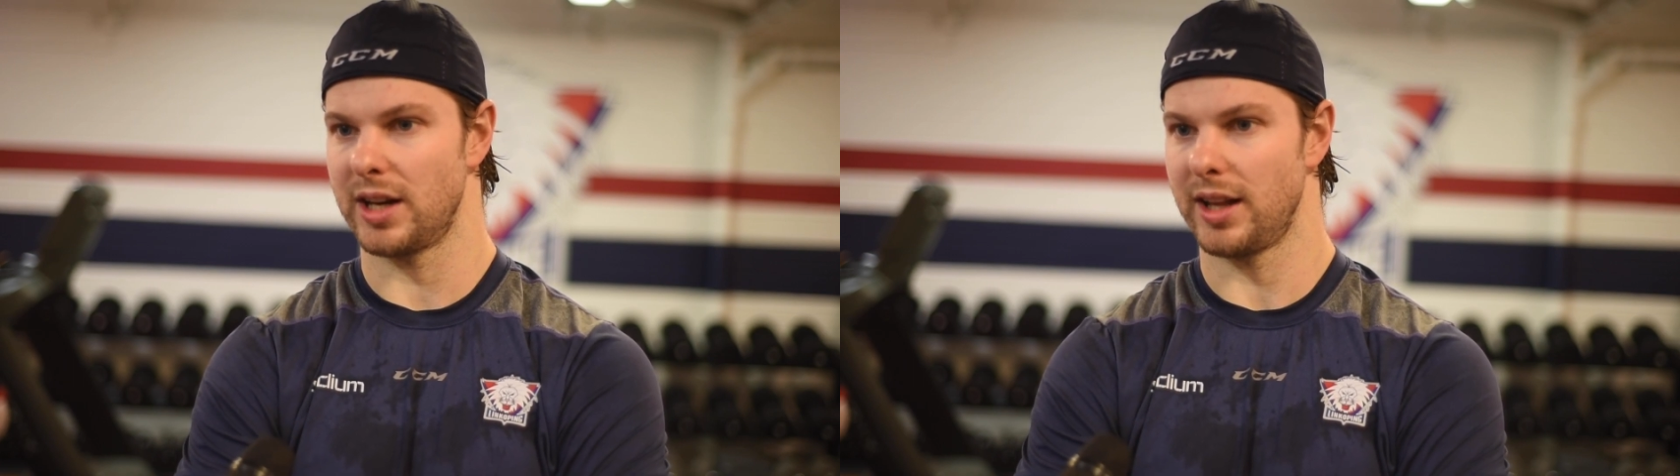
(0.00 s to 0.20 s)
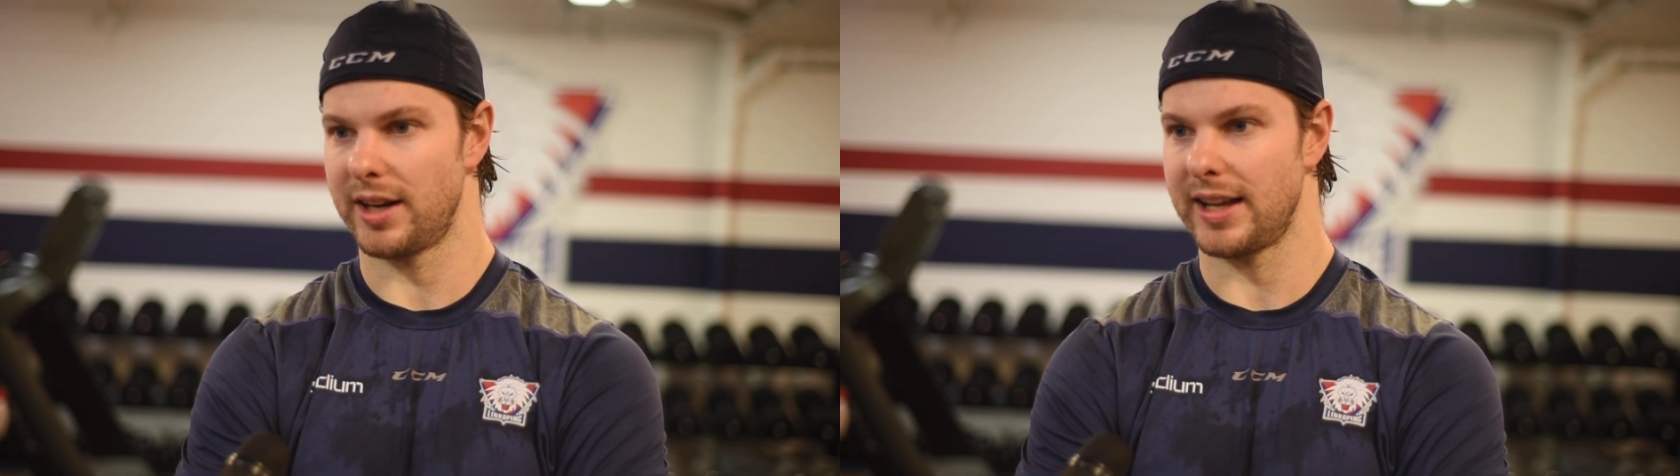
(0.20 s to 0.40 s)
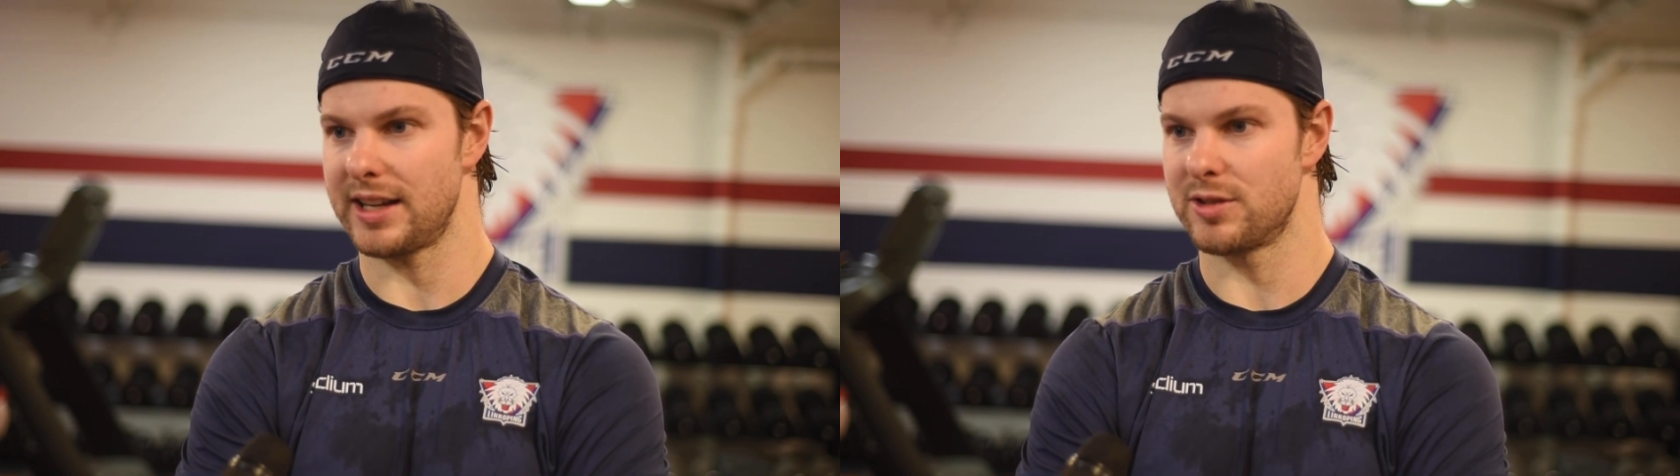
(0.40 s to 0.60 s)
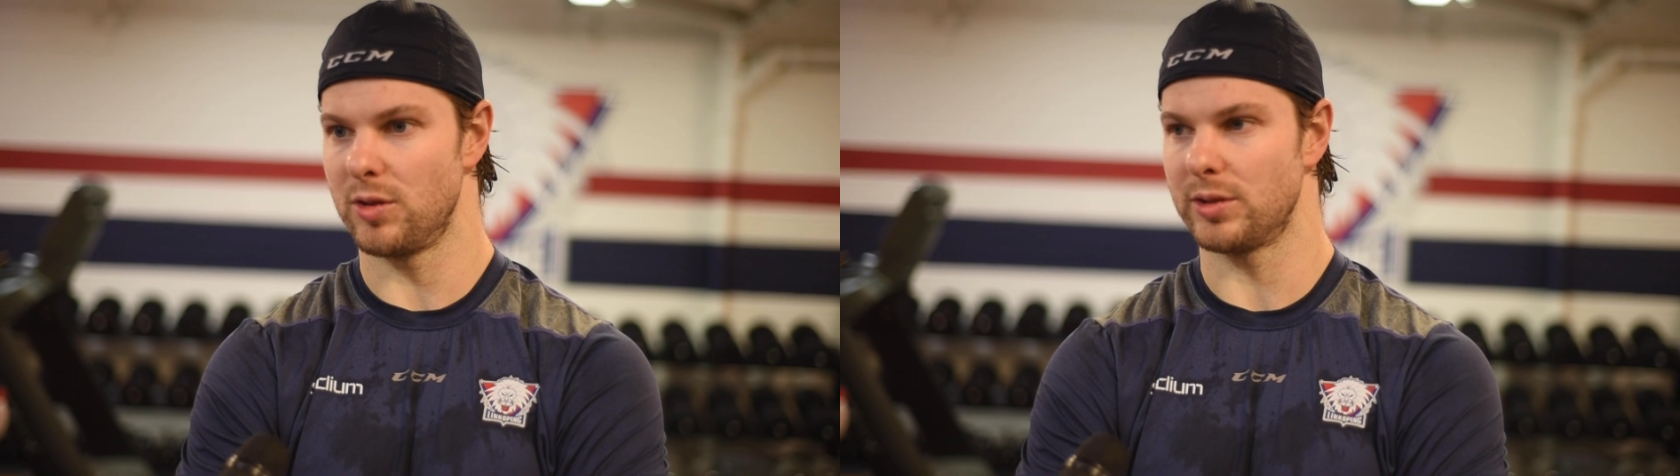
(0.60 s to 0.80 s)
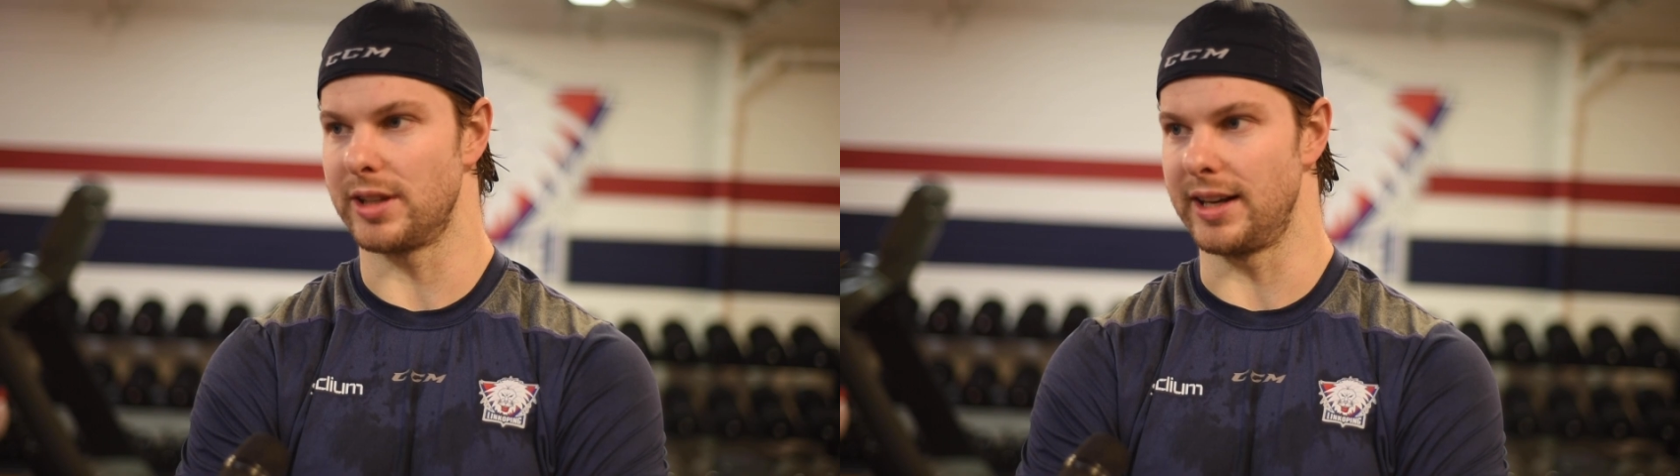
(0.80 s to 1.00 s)
got a lot of guys
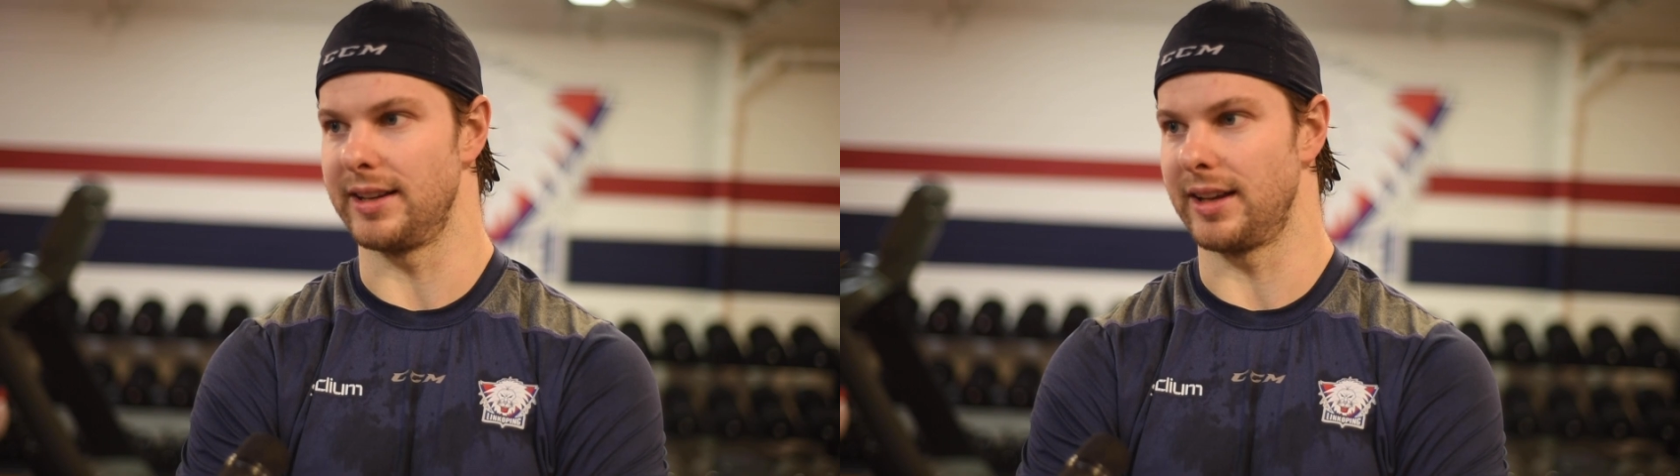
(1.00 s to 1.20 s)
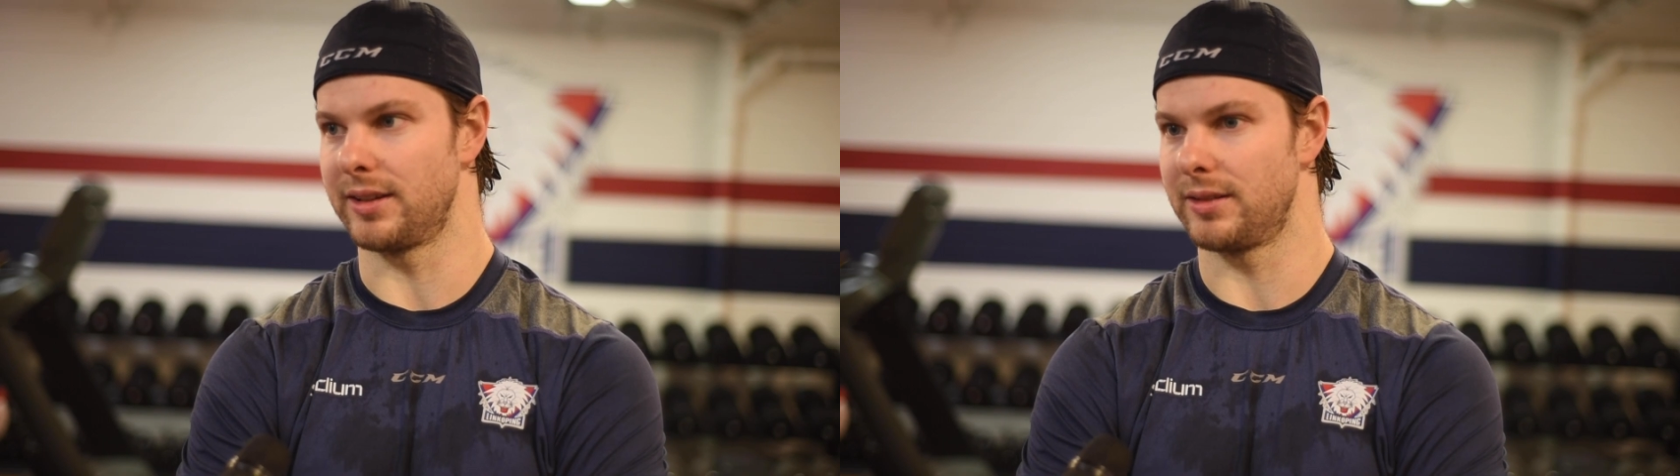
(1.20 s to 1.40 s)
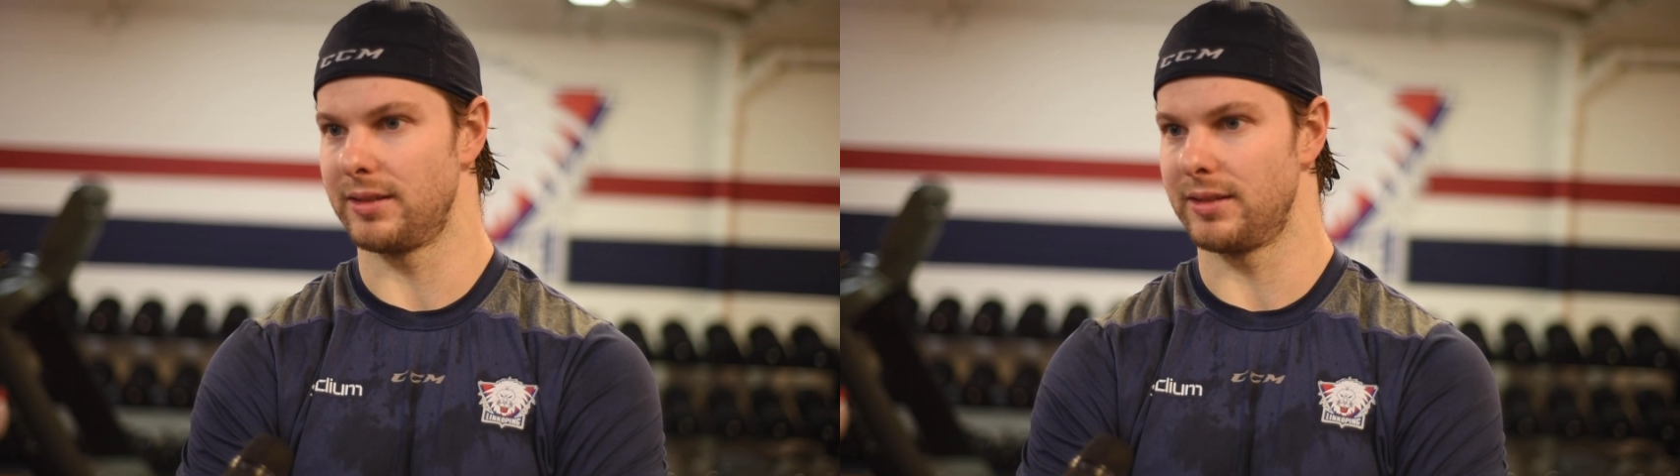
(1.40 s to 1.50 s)
going tonight, like,